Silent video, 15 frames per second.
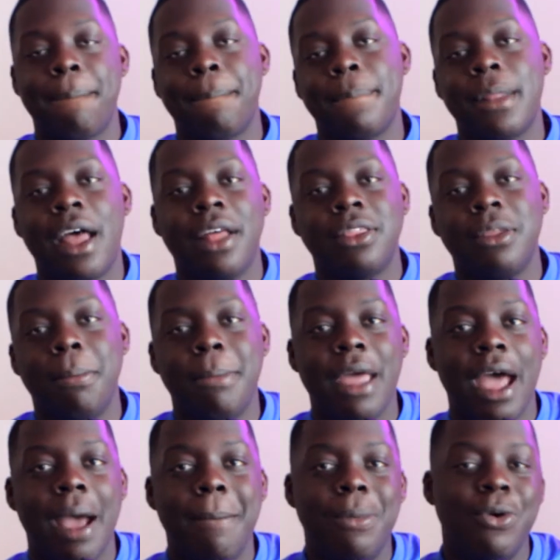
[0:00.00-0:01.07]
not the
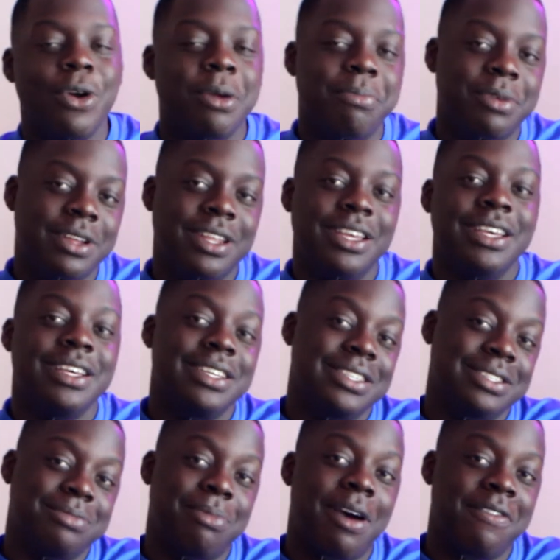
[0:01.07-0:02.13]
bad boy, but it
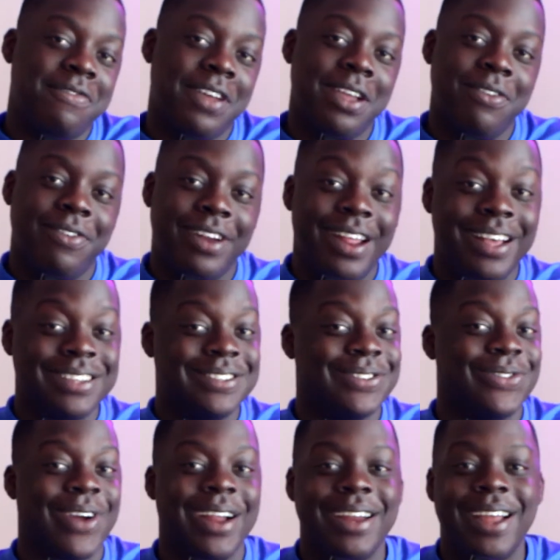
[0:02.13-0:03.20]
is my favorite as
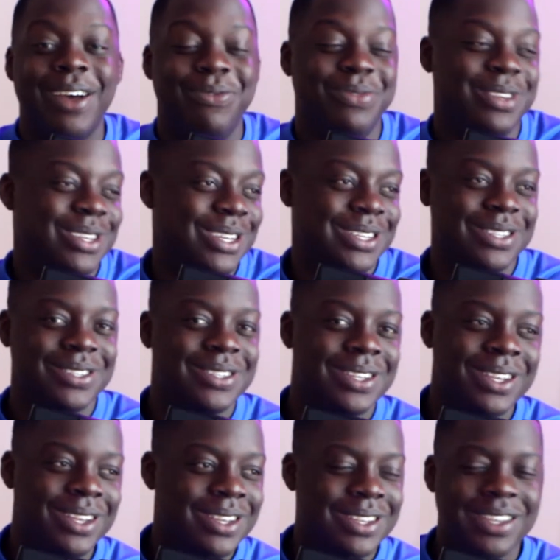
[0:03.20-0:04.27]
of right now because
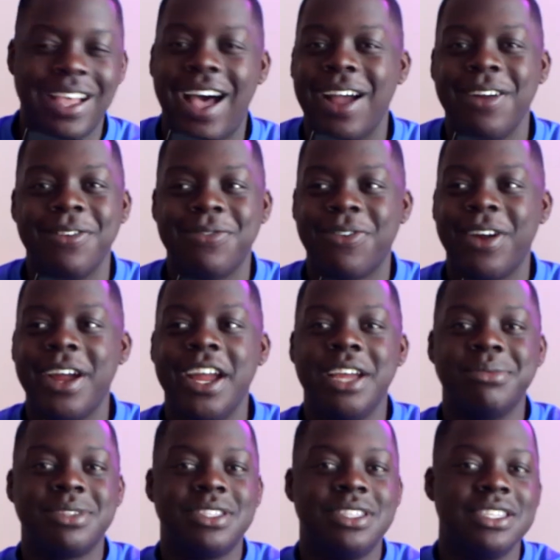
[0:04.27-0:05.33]
higher
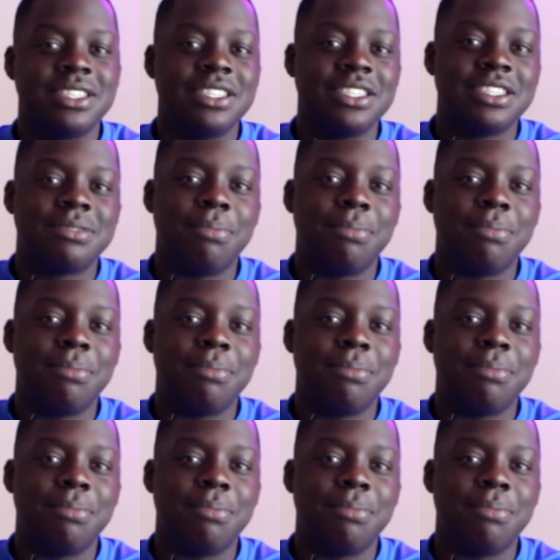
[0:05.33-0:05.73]
frames. This is